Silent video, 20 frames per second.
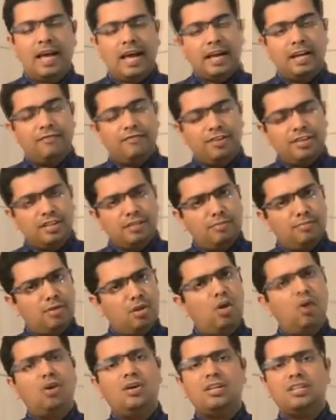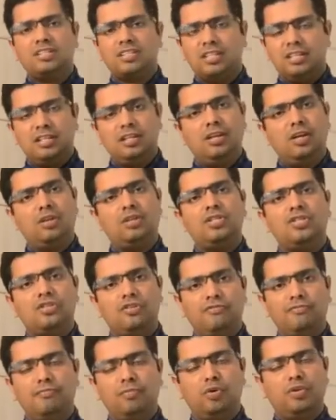and with the lots and lots
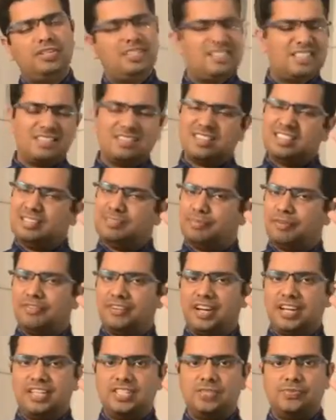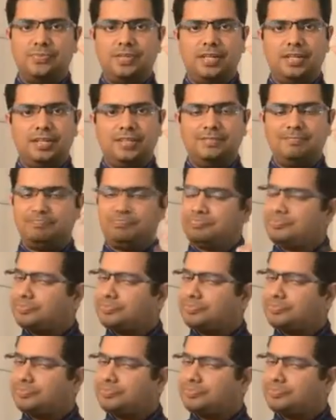of more, this is just a tip of an iceberg.